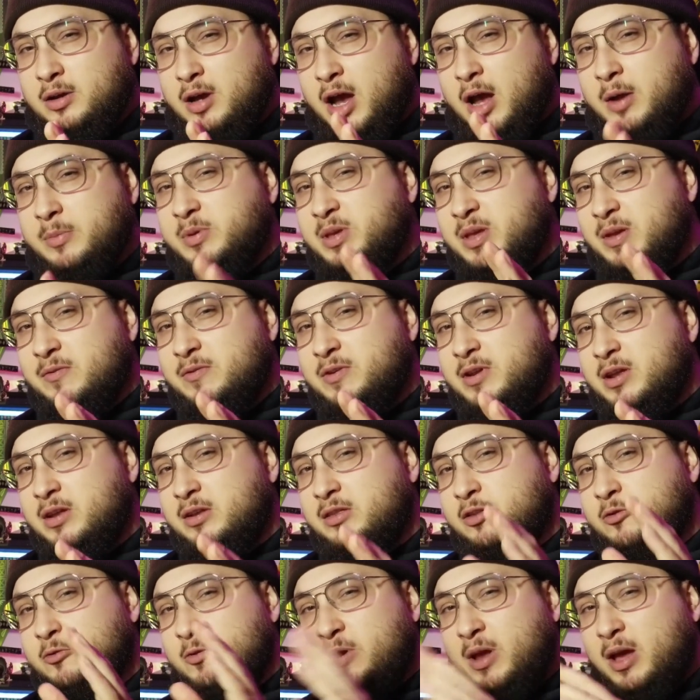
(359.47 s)
I'm giving it a
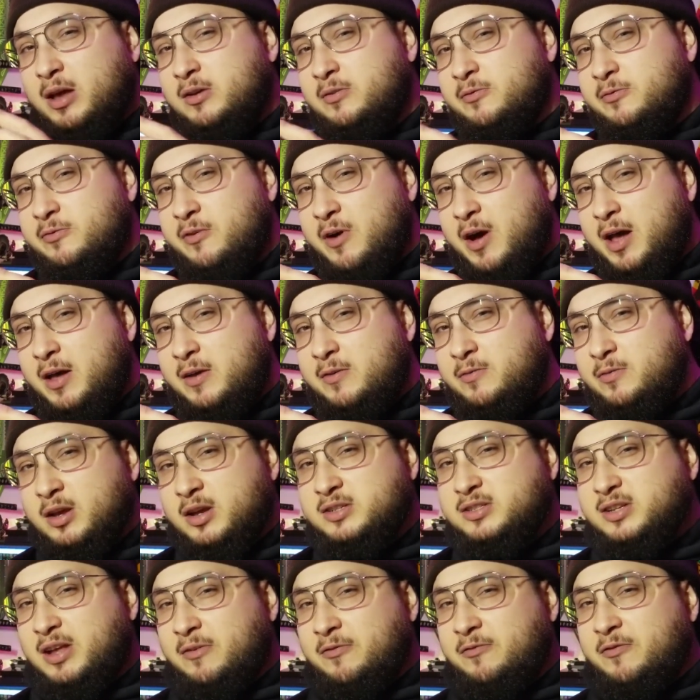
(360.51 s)
3 out of 5.
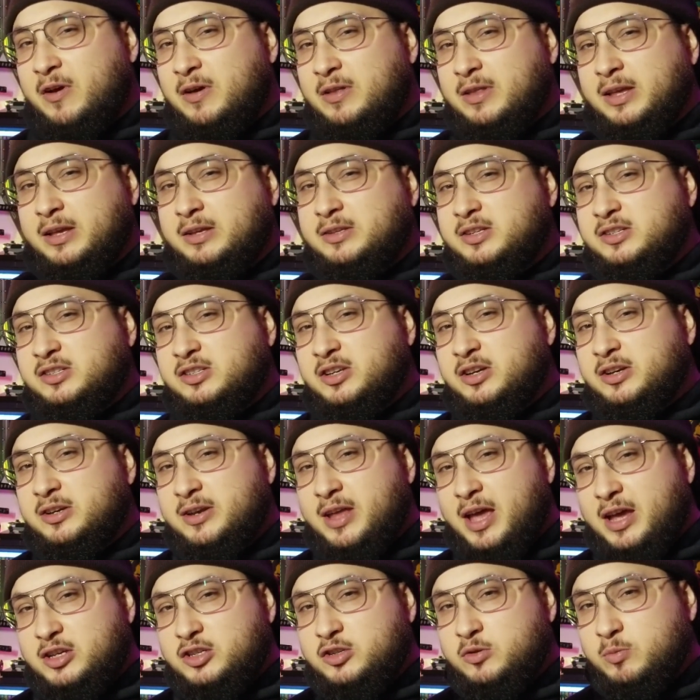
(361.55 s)
Because I felt like this
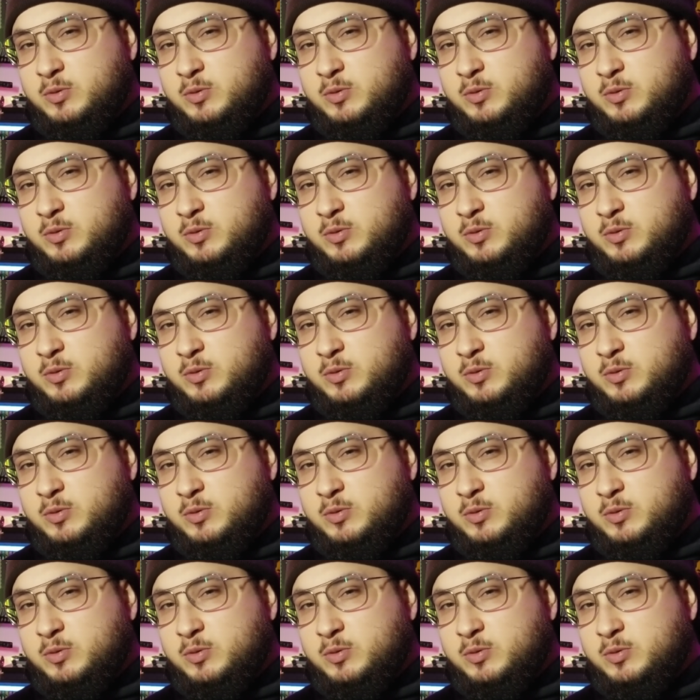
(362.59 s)
connection